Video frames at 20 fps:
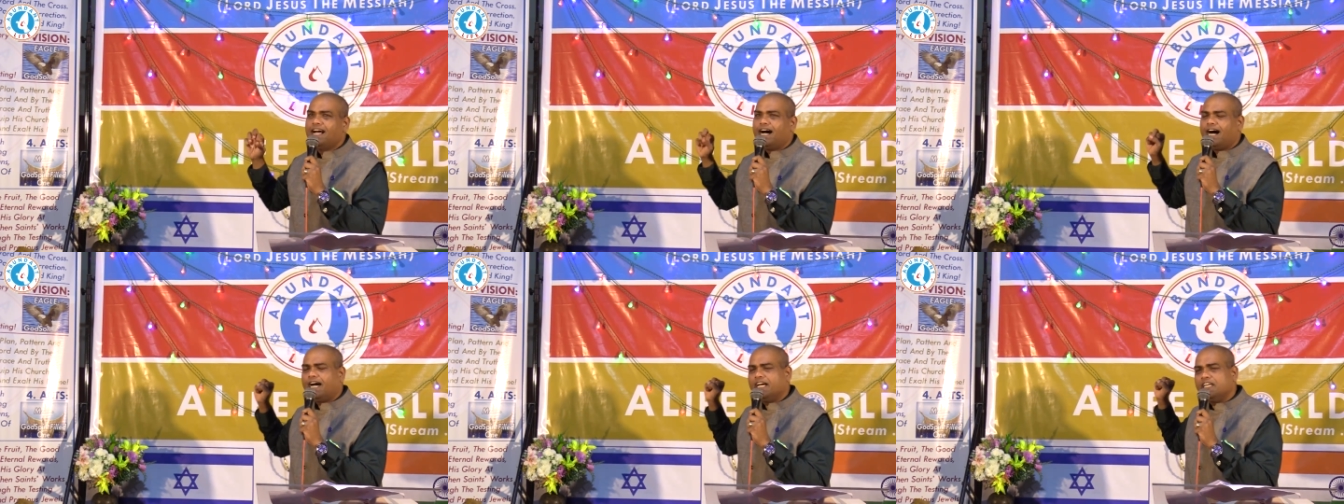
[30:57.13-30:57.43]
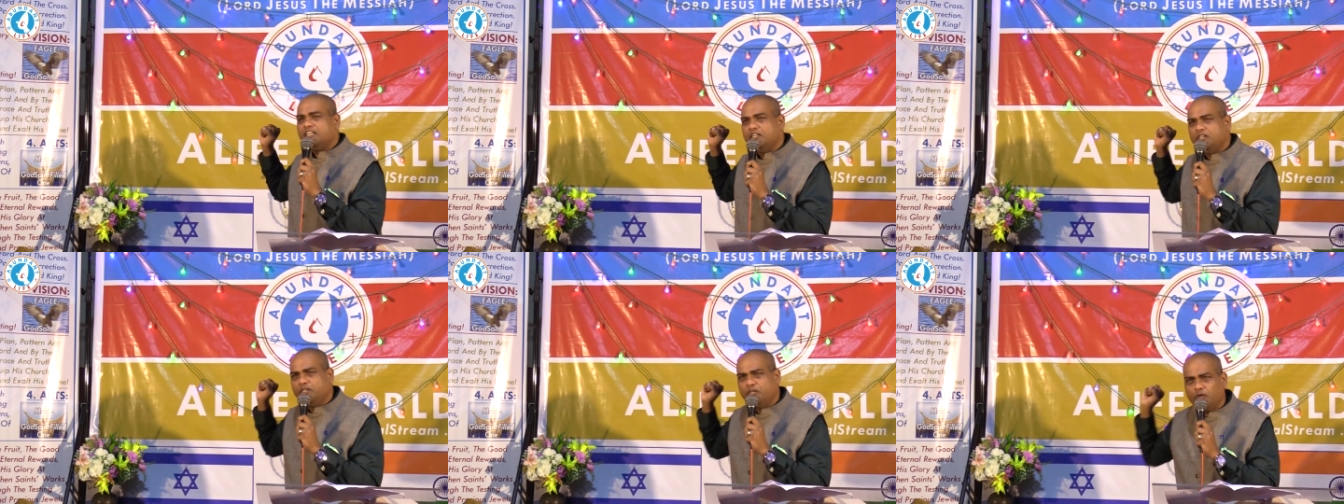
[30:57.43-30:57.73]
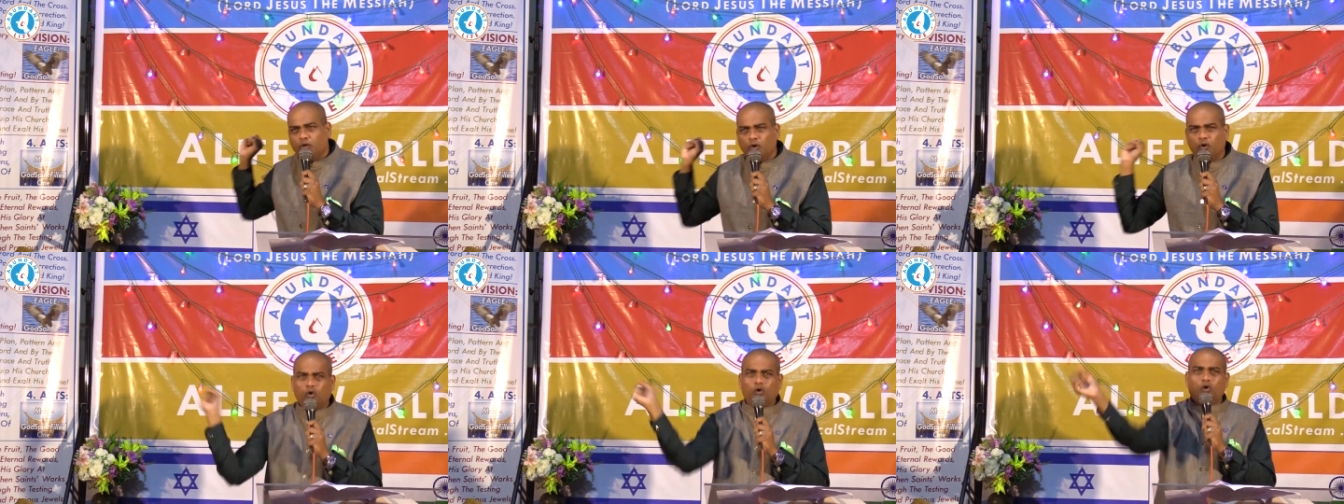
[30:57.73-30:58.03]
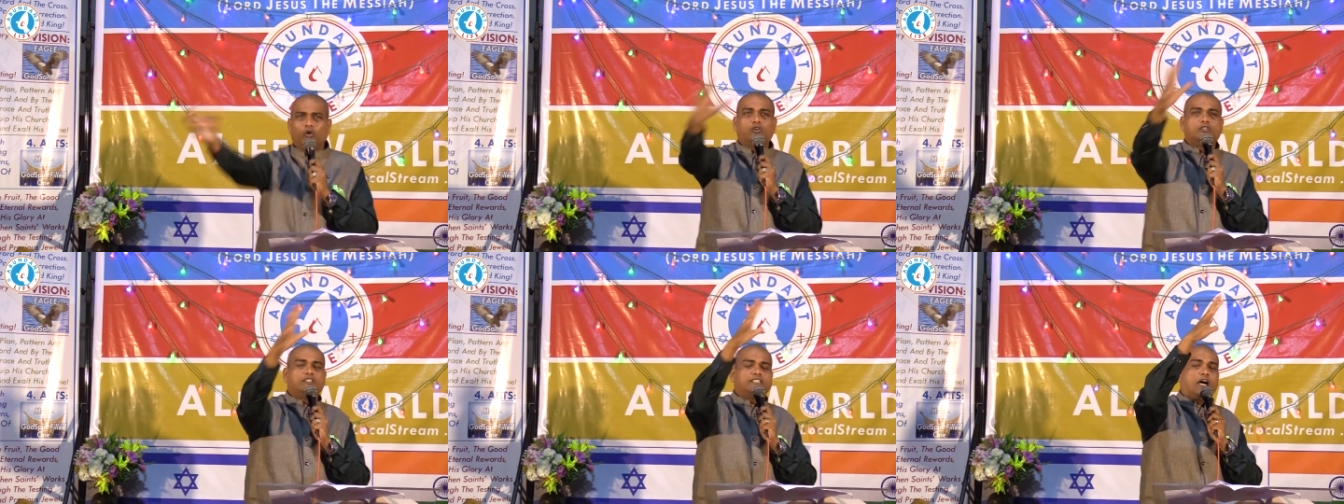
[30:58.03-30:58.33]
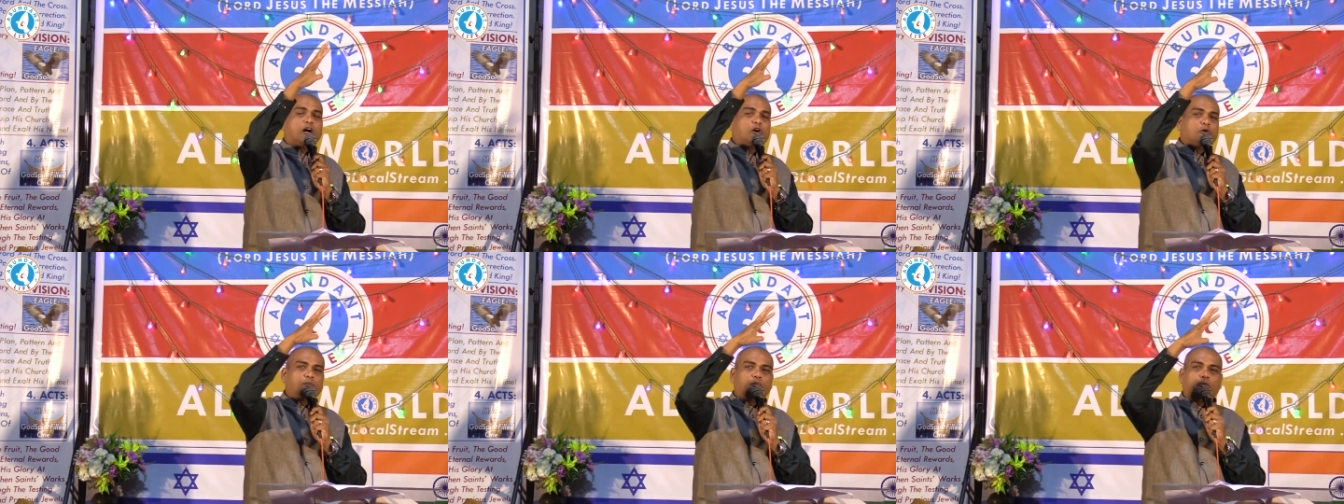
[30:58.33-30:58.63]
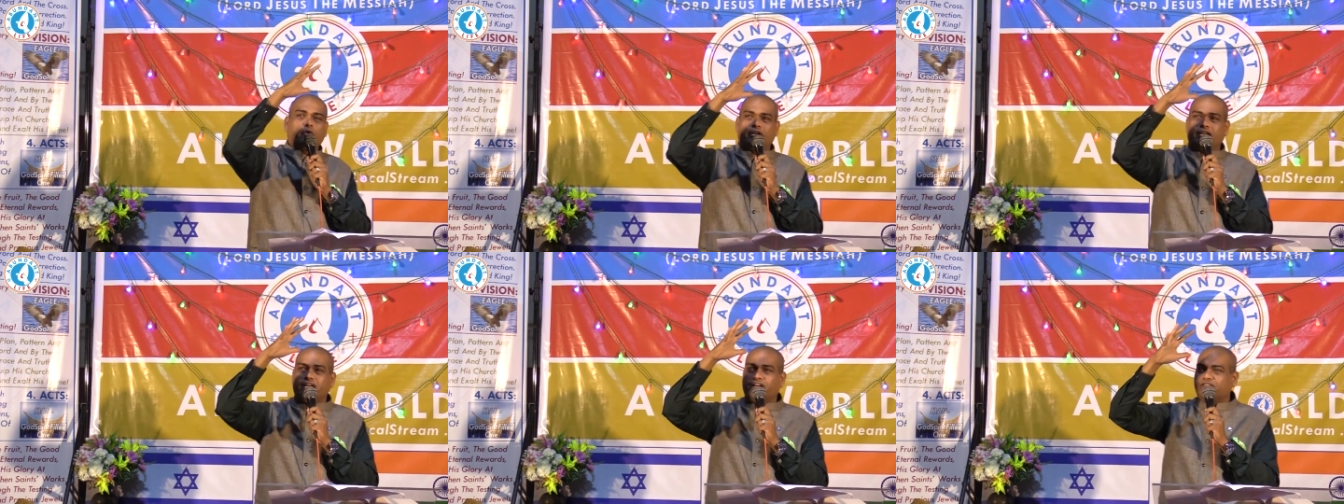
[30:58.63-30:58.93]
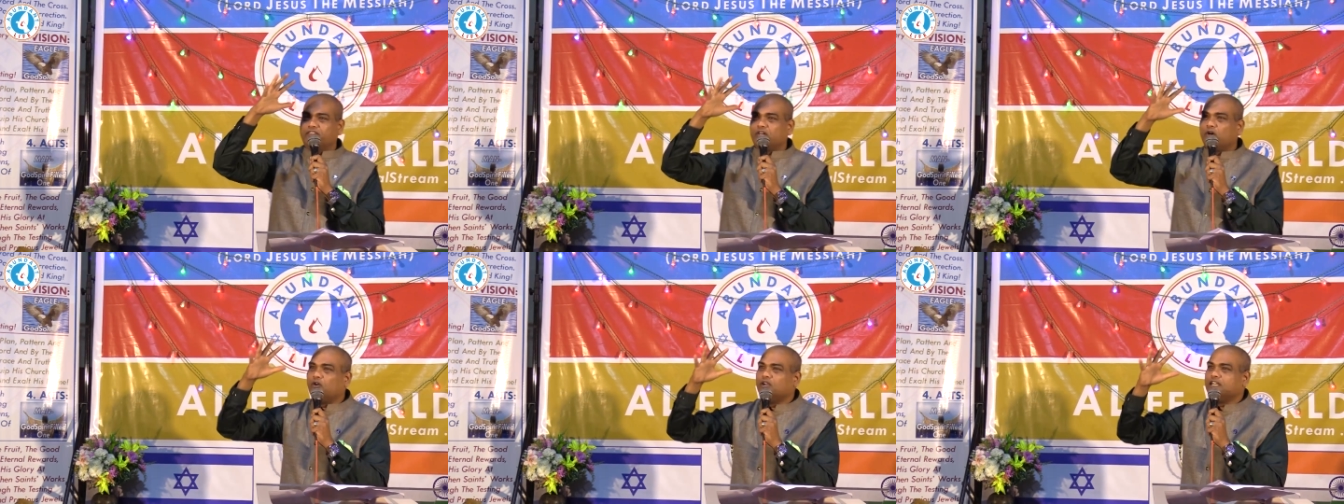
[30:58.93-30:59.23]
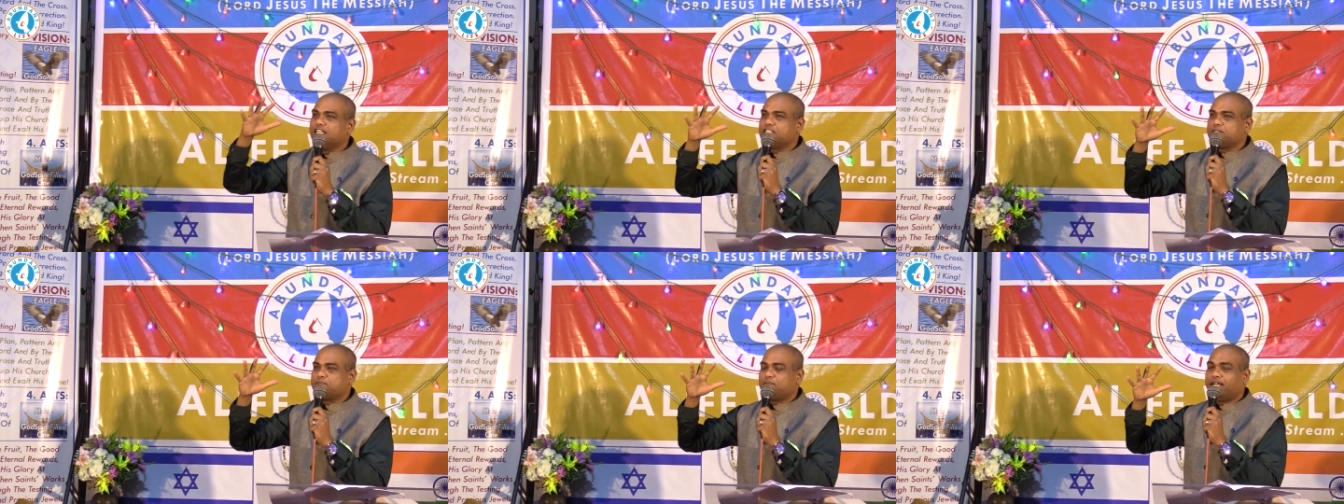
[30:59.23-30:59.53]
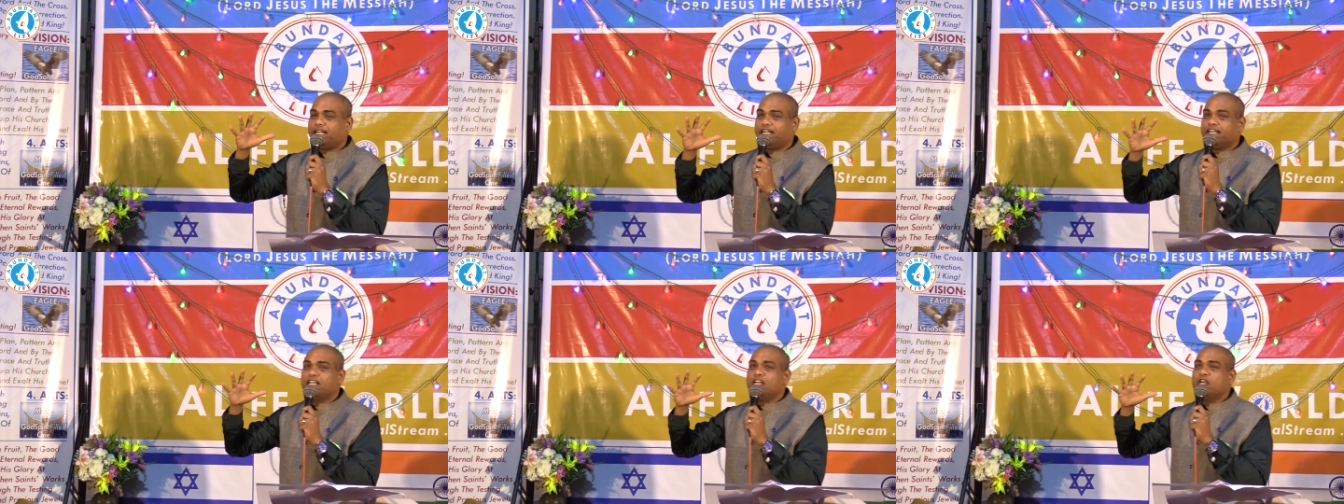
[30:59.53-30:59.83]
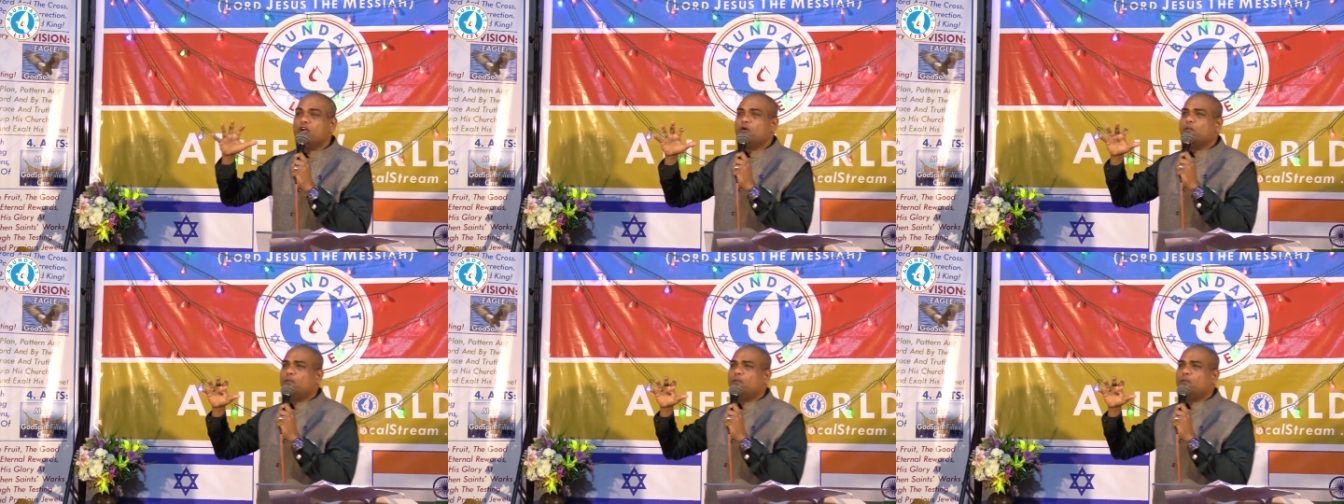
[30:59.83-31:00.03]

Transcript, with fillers: a huge outpouring of the Holy Spirit,